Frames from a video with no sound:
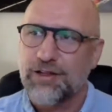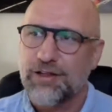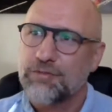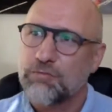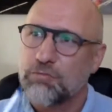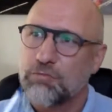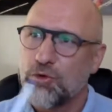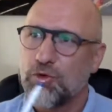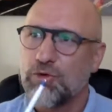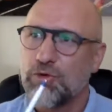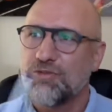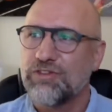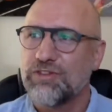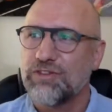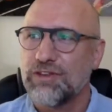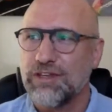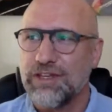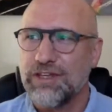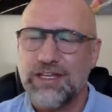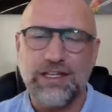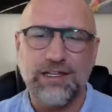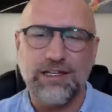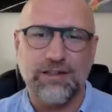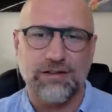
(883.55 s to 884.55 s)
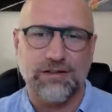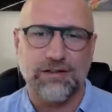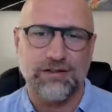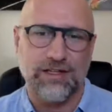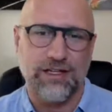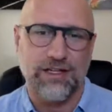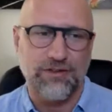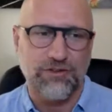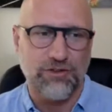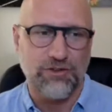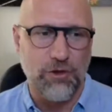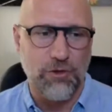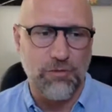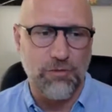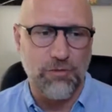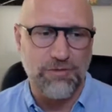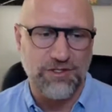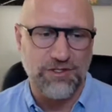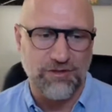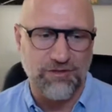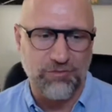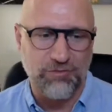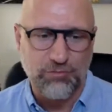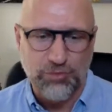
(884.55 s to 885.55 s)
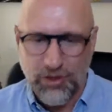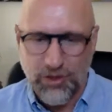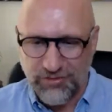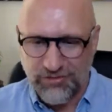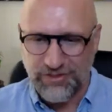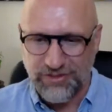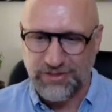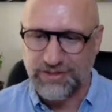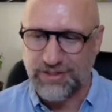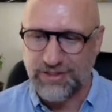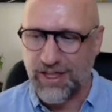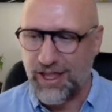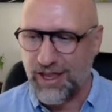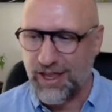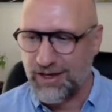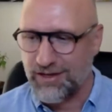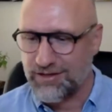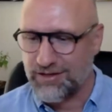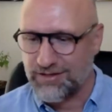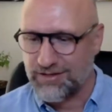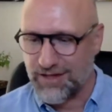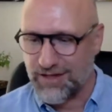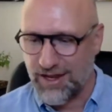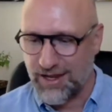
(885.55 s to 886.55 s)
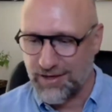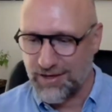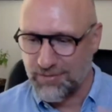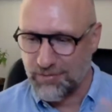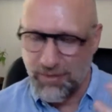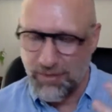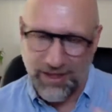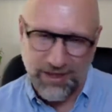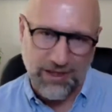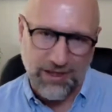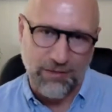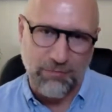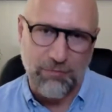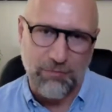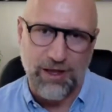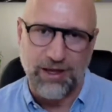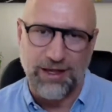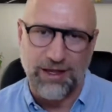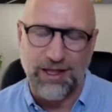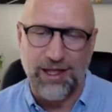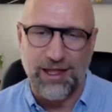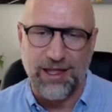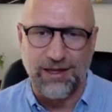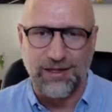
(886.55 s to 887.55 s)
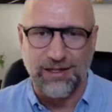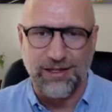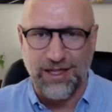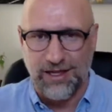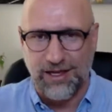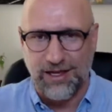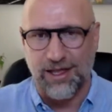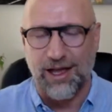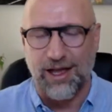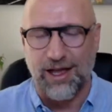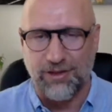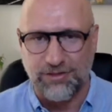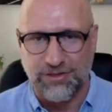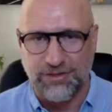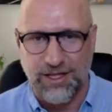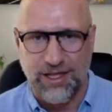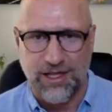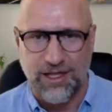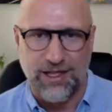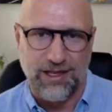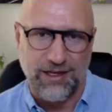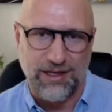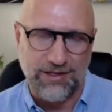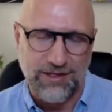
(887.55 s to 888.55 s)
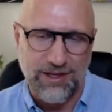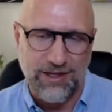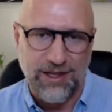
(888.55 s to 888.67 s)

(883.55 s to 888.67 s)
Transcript: moved the needle in terms of profit and making money and getting out there and